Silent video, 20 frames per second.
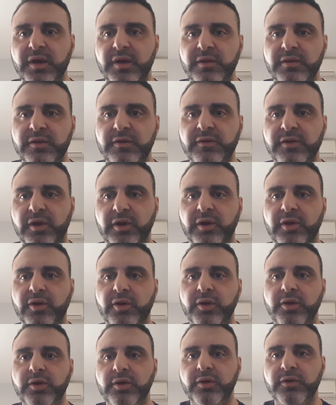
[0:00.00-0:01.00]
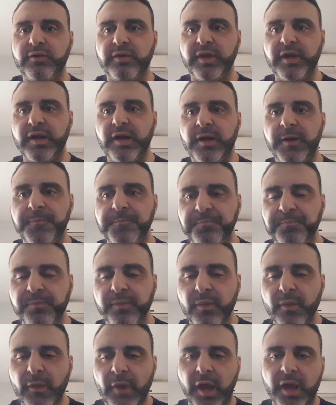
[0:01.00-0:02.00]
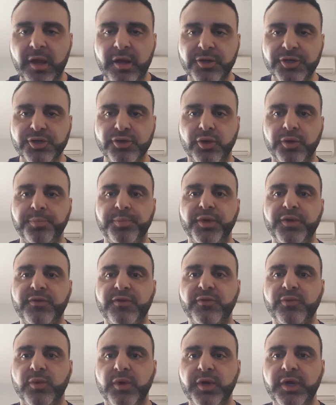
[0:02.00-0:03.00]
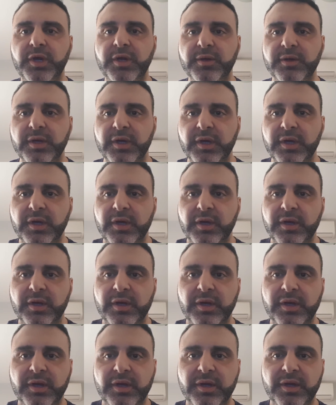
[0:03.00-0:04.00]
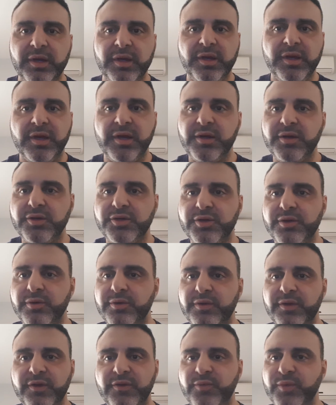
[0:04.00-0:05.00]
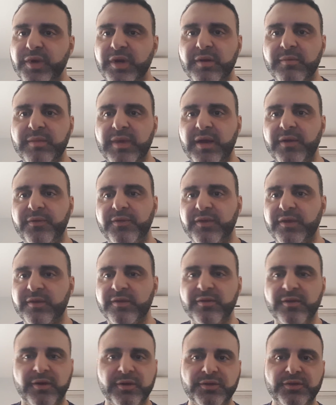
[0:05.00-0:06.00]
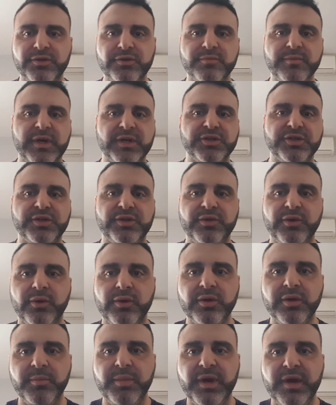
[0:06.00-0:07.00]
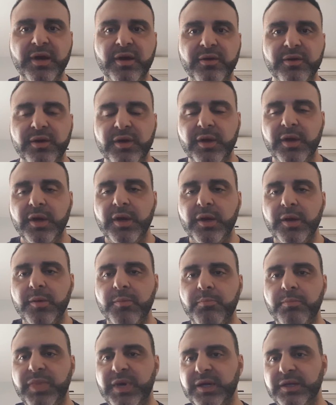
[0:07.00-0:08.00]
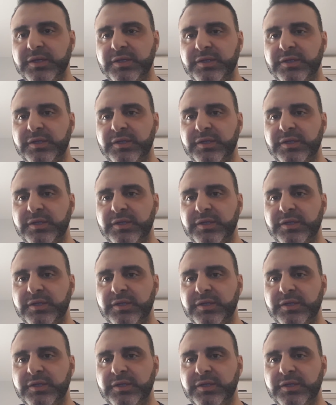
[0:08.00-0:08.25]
this online newsletter. Short but sweet. Again, during these winter months, there's not too much to talk about, but